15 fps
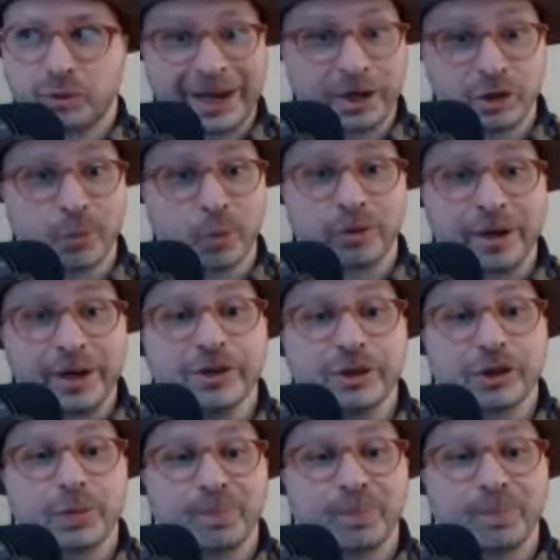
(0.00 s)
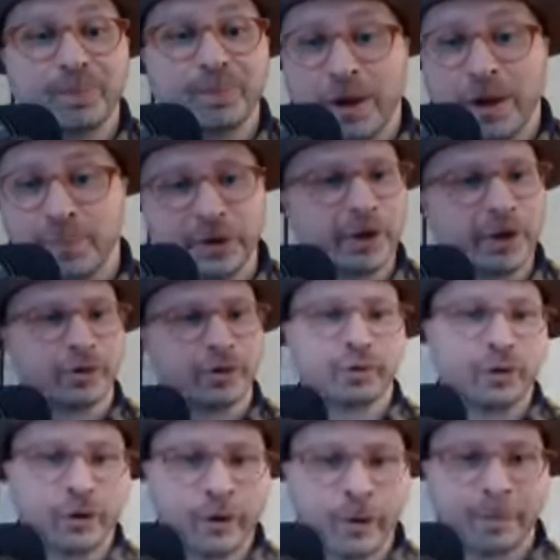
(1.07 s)
tangible risk, right?
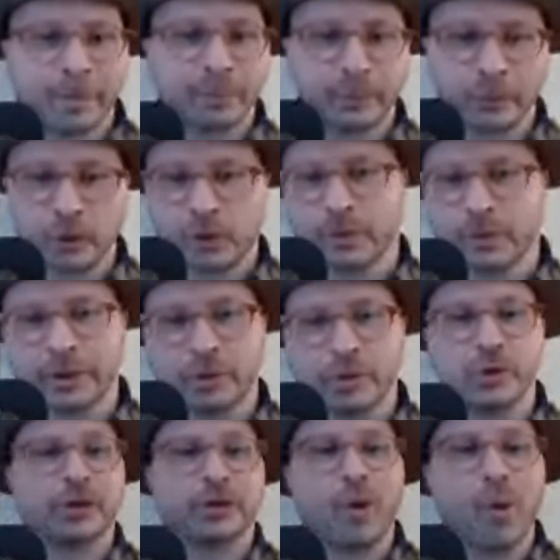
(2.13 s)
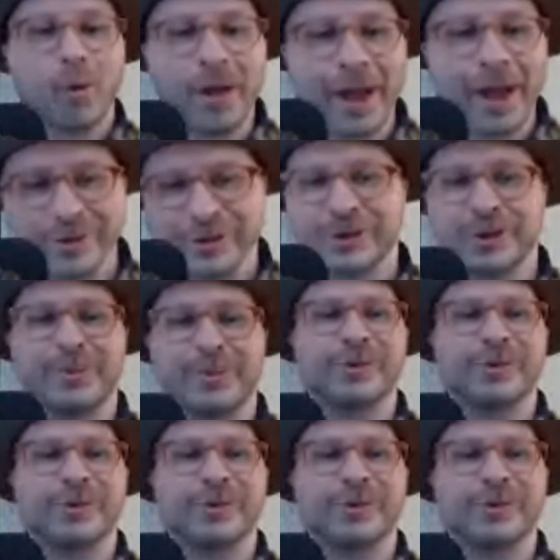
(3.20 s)
Because you could be losing the whole house.